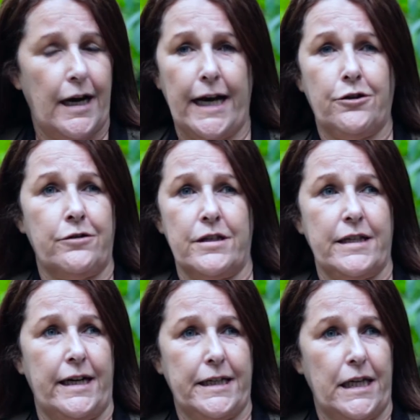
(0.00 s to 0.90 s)
I couldn't
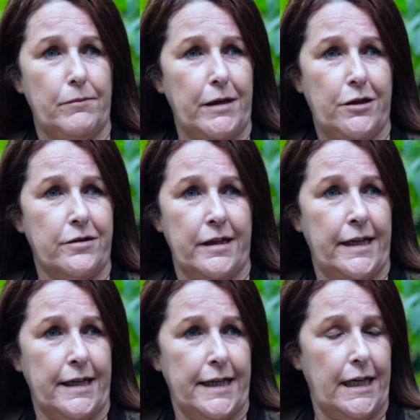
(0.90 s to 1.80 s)
sign it because
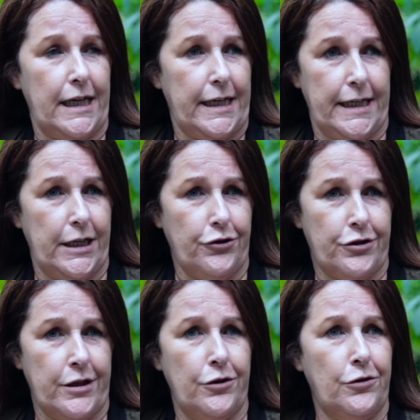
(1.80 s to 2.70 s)
it does
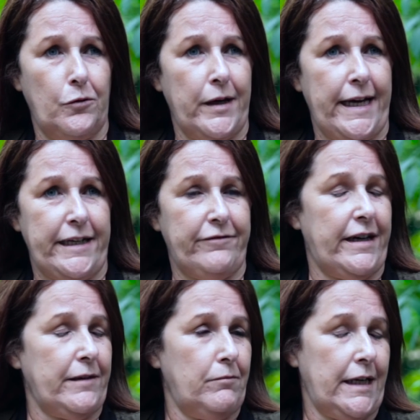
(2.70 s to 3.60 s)
in no way
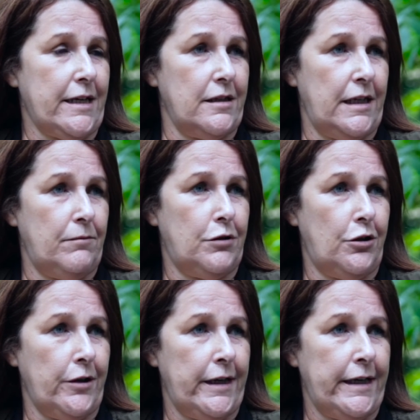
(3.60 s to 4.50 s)
define me as an
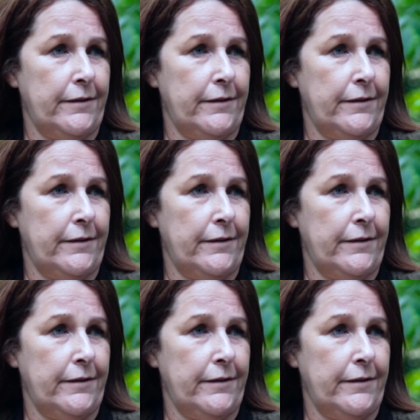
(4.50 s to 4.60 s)
employee.